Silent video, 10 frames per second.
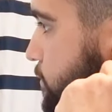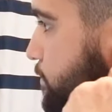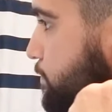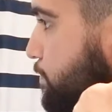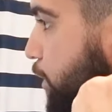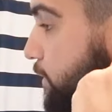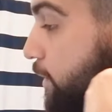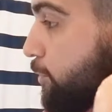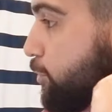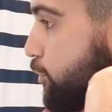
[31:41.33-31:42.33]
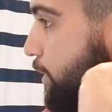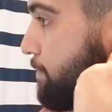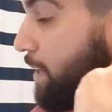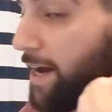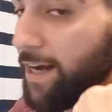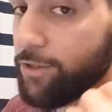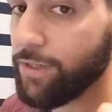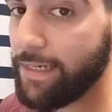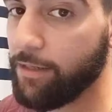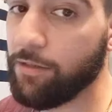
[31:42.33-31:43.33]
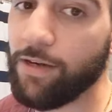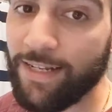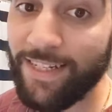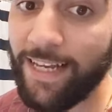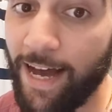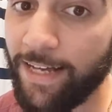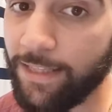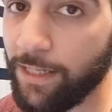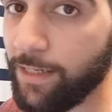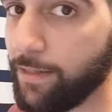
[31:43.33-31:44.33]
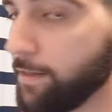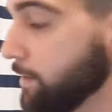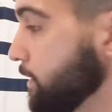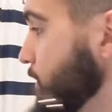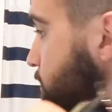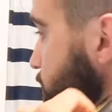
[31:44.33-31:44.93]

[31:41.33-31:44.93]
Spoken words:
part that you trimmed behind your ear as a guideline. So